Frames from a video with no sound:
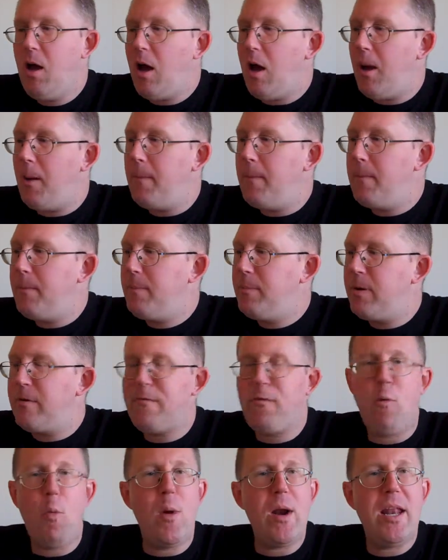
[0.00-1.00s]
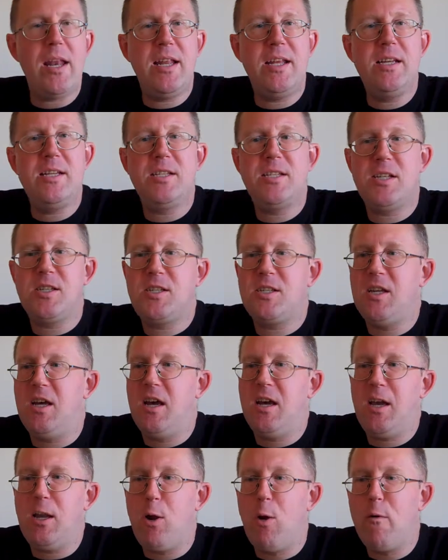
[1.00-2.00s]
but for what it is, it's
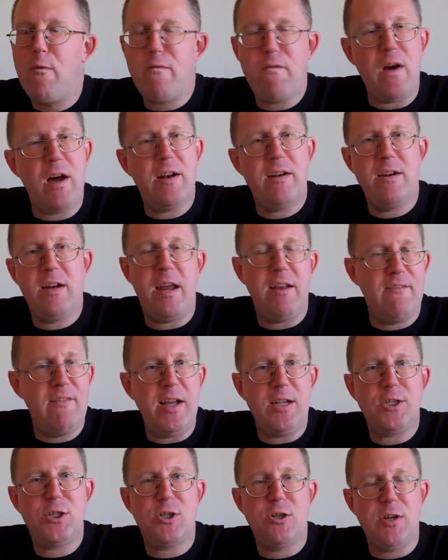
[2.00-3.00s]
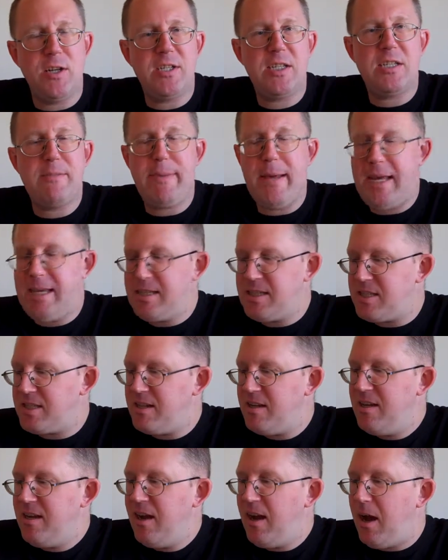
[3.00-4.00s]
a fun adventure in
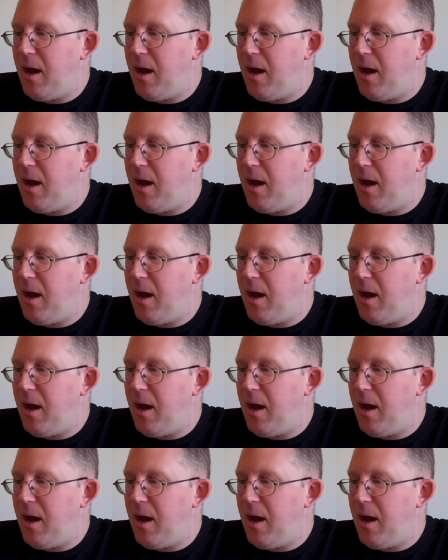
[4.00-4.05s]
space.